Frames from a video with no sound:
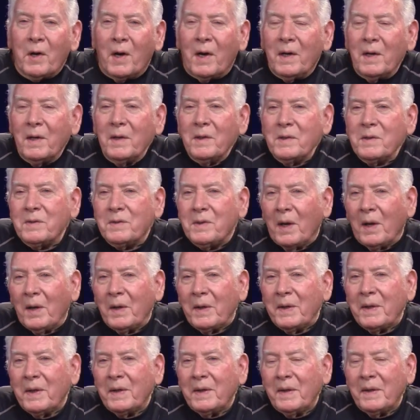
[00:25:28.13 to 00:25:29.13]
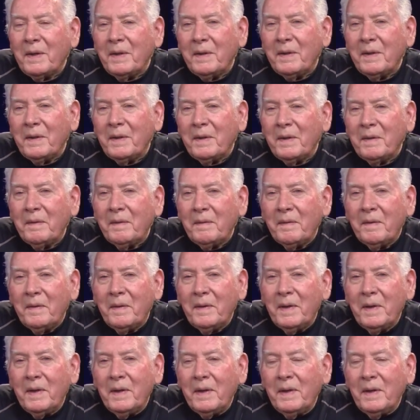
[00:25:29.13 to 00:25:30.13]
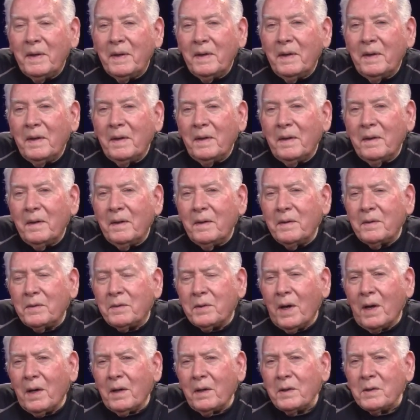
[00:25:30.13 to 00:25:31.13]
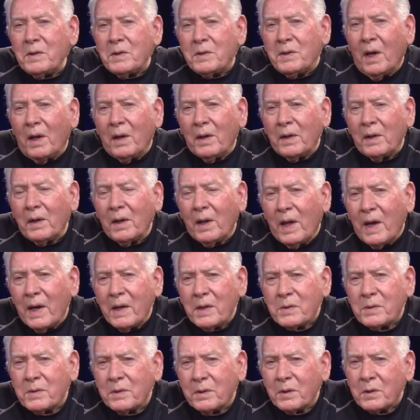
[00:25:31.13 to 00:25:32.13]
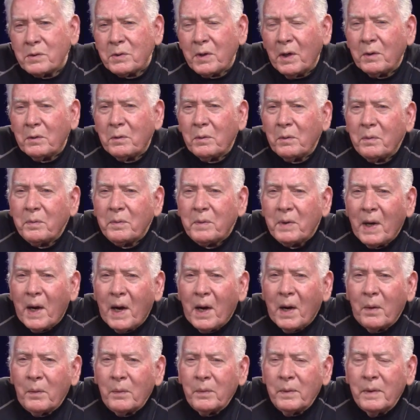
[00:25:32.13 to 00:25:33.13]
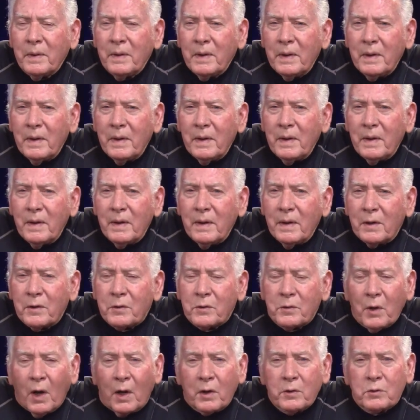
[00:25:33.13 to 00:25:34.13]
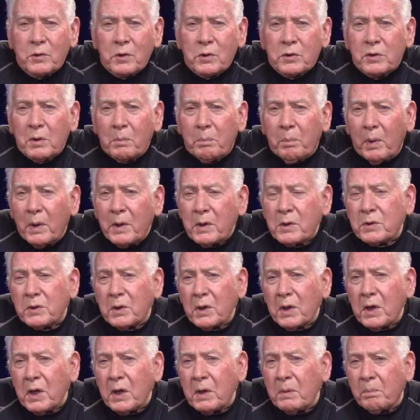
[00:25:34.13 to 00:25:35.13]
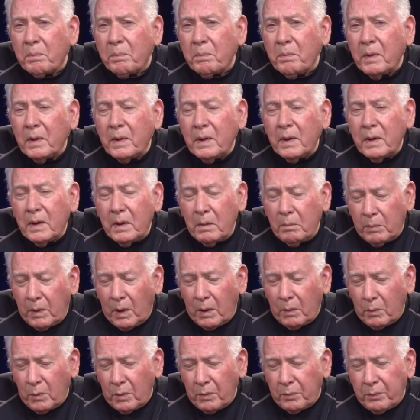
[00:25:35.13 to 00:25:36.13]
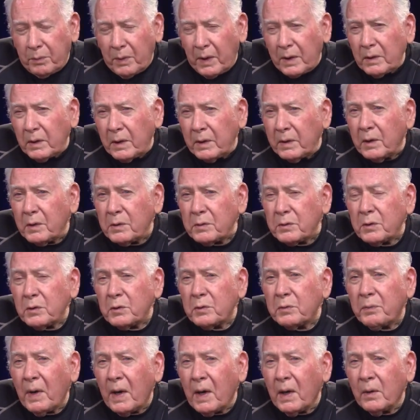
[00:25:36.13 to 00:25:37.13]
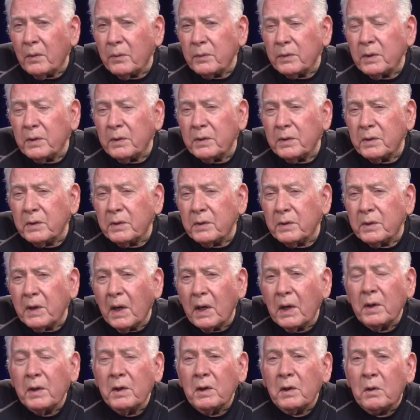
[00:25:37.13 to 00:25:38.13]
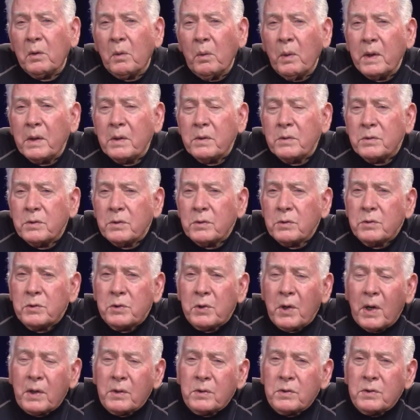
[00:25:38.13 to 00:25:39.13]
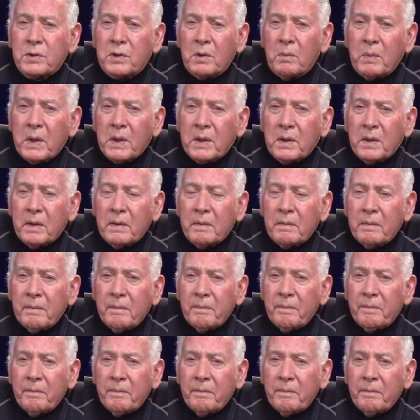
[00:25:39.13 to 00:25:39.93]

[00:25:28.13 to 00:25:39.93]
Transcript: Charlie's Deli. Charlie's Deli lies in the center of town. It's not just a place to eat, but where friendliness is found and daily acquaintances chance to meet.